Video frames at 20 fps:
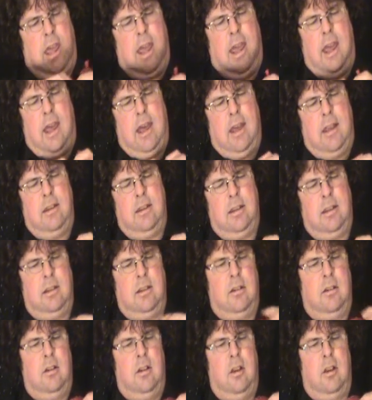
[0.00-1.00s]
And
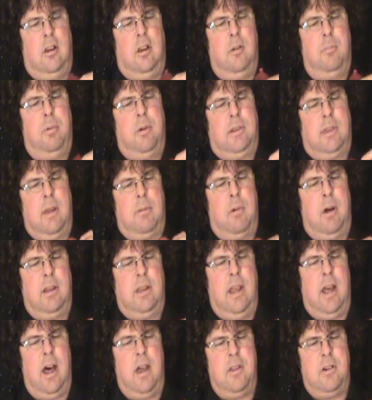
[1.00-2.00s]
you put them on
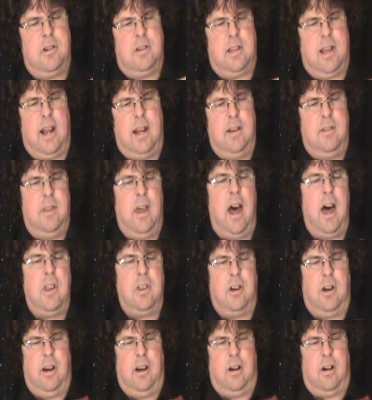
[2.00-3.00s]
the other side of the
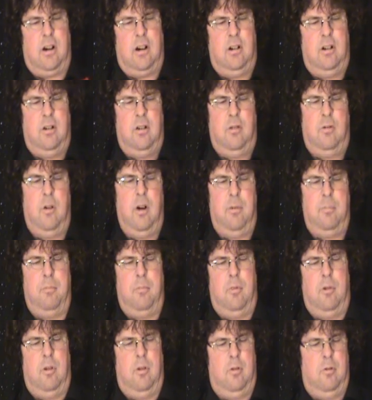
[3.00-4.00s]
other ear. Whoop.
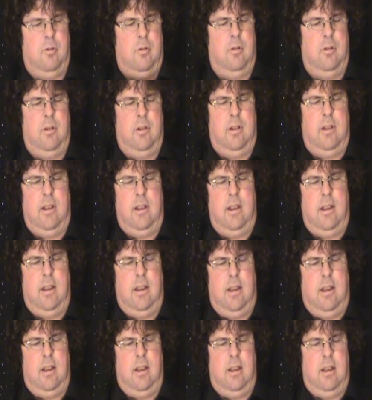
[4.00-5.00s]

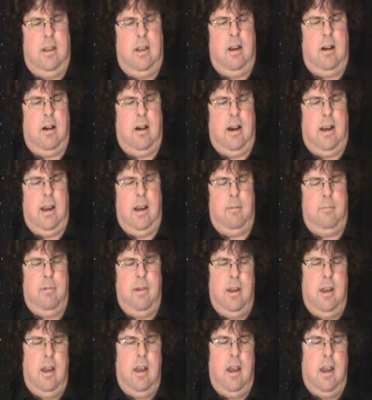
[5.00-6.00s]
There I am.
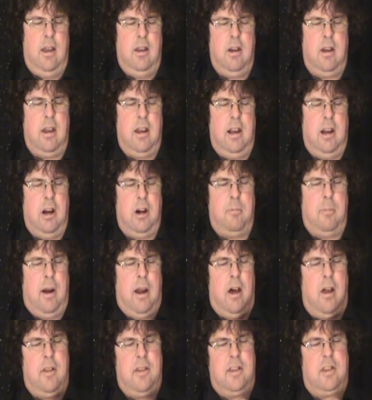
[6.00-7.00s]
You can hear
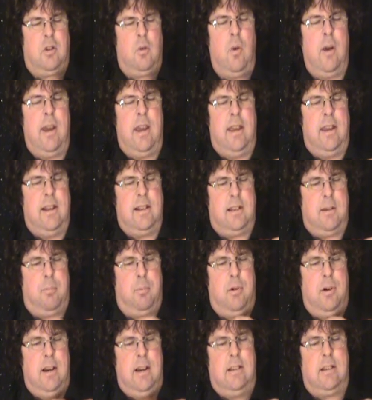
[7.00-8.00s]
by all the squeaking, it's a
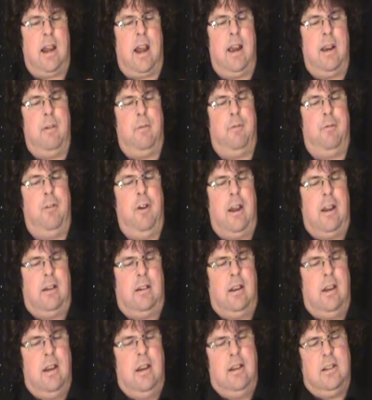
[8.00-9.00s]
pretty tight fit.
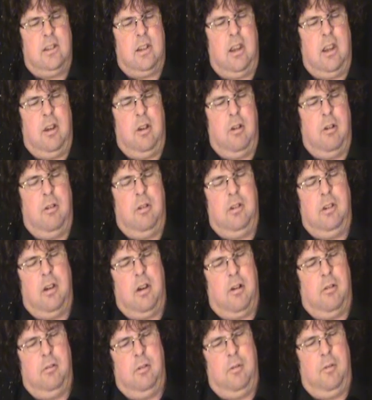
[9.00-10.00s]
So you
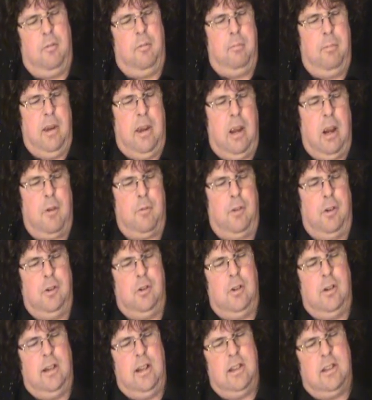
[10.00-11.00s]
be careful
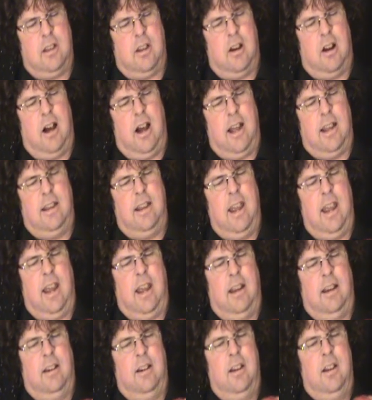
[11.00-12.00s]
doing these on a hot
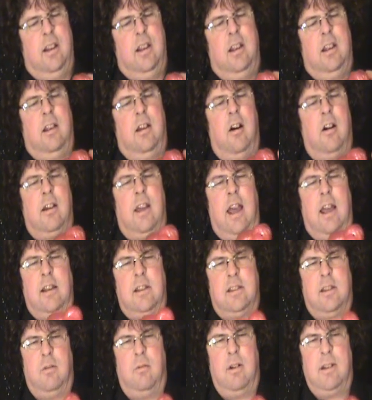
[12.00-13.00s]
day. Okay,
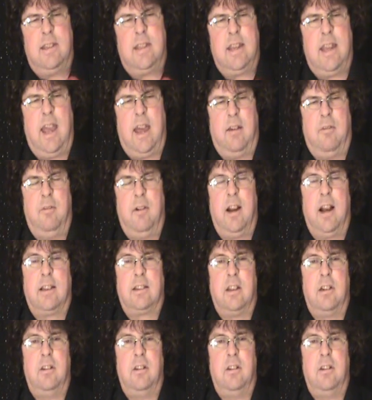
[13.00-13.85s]
so once again, we got the